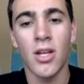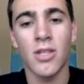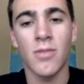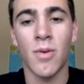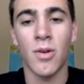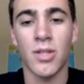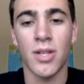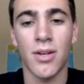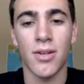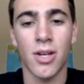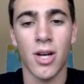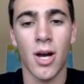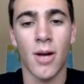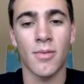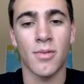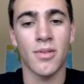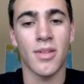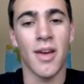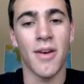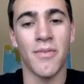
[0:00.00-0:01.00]
Small town
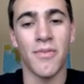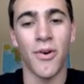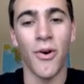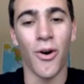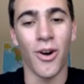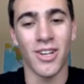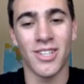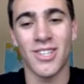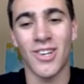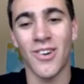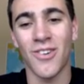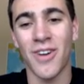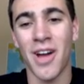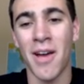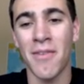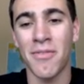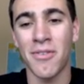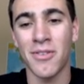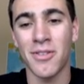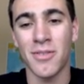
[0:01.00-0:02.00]
cops with M4 assault
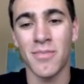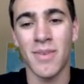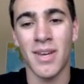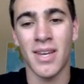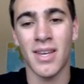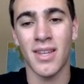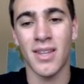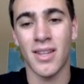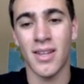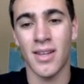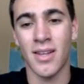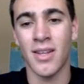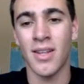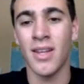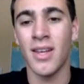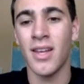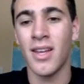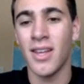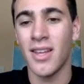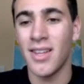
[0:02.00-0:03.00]
rifles making the
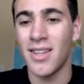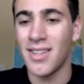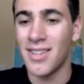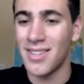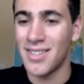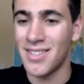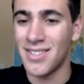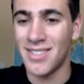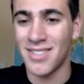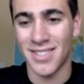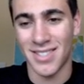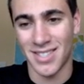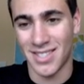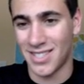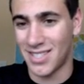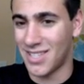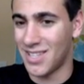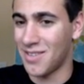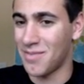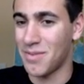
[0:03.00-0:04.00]

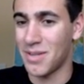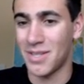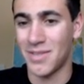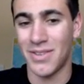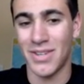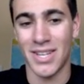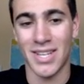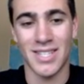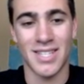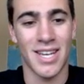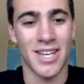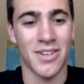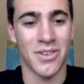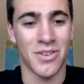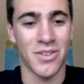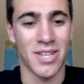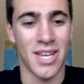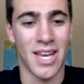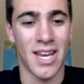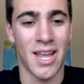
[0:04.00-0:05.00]
breastfeeding a
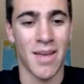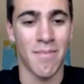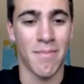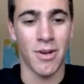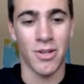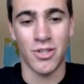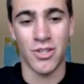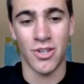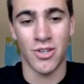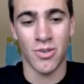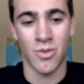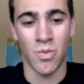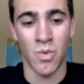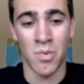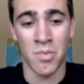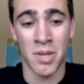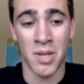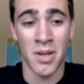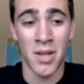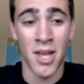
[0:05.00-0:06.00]
10-year-old and a much younger
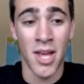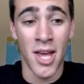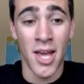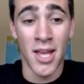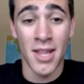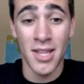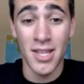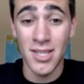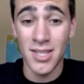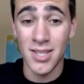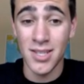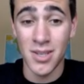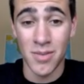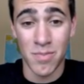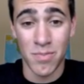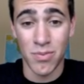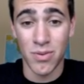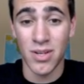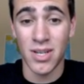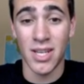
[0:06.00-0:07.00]
woman. This is
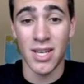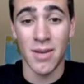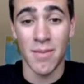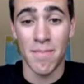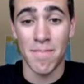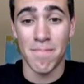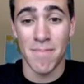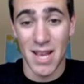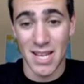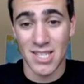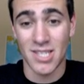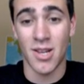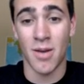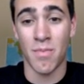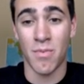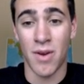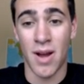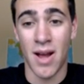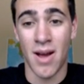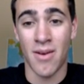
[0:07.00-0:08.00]
a pretty messed
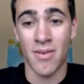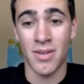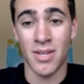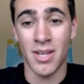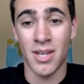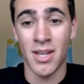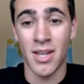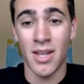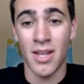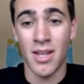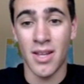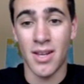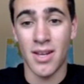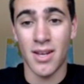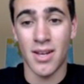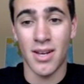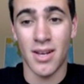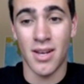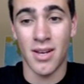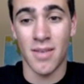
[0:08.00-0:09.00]
up round.
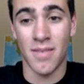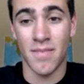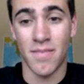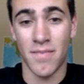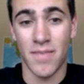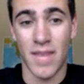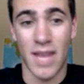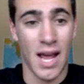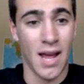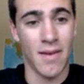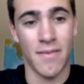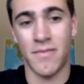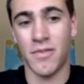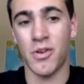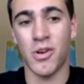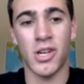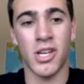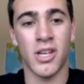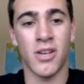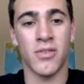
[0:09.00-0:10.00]
I have
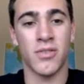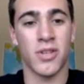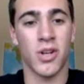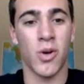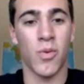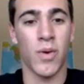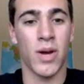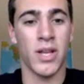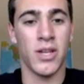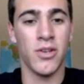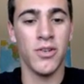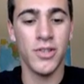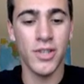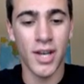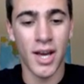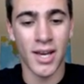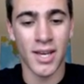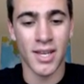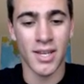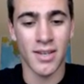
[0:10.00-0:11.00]
no idea who's going to win.
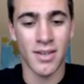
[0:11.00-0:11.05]
Usually I